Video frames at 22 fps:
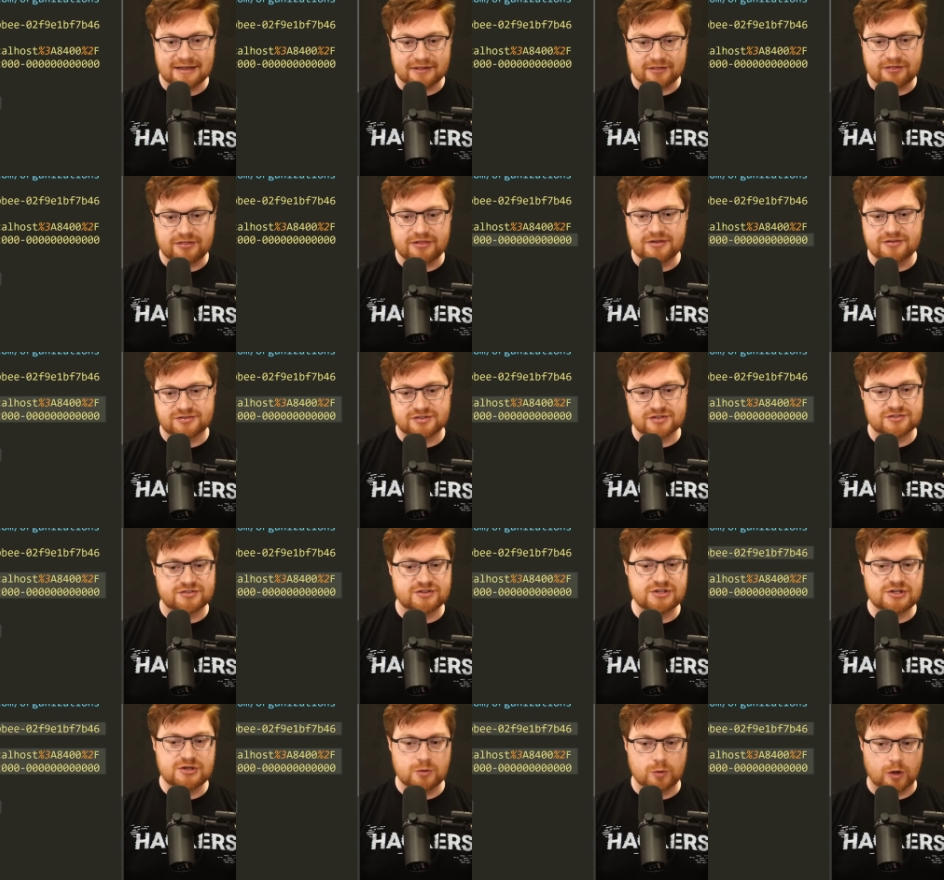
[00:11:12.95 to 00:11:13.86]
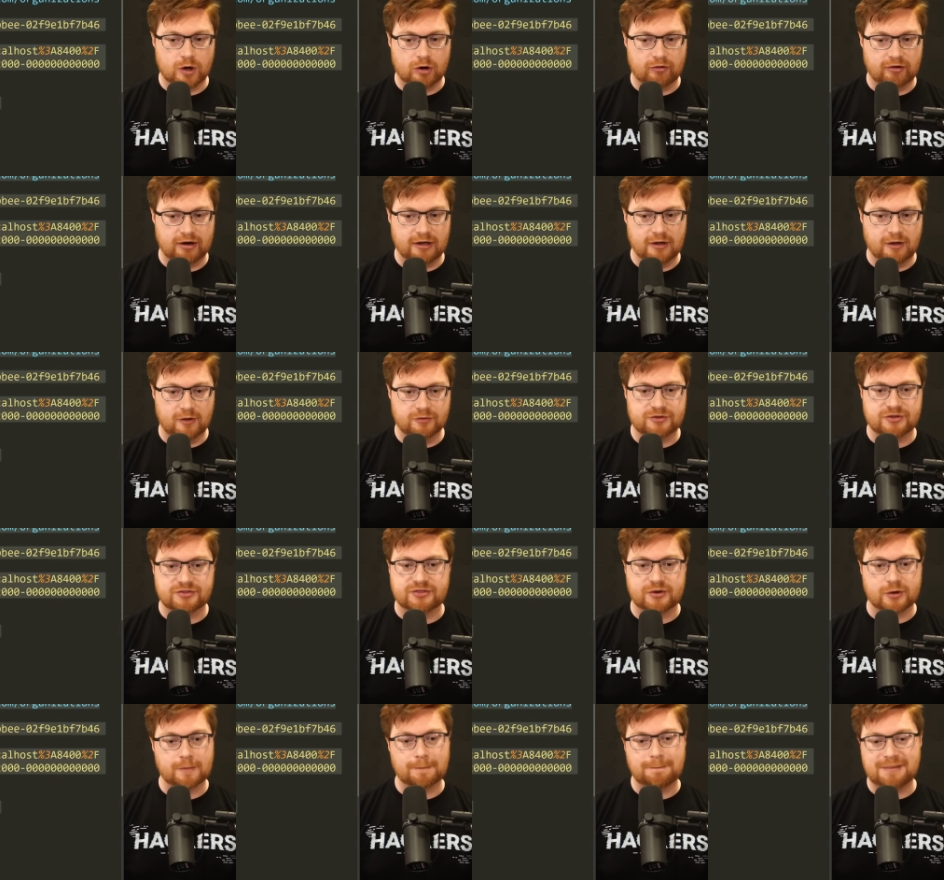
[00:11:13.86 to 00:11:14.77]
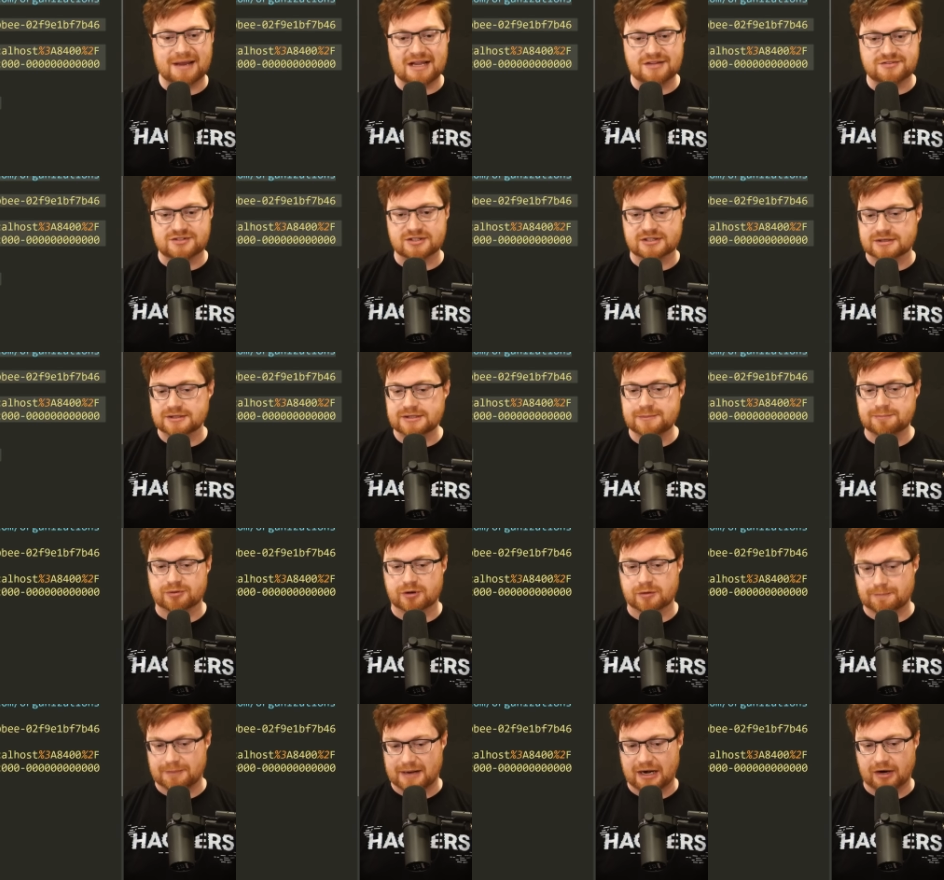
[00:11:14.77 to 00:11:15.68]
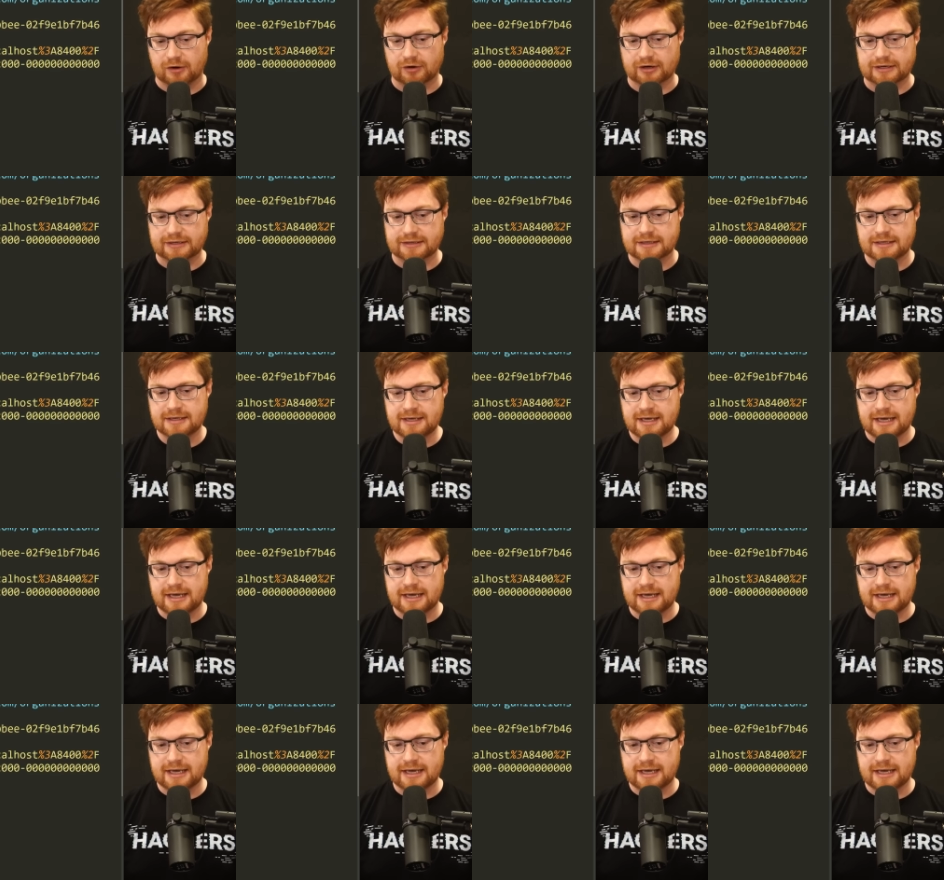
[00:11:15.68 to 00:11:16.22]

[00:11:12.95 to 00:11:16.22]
this is the U R L that they're basically preparing.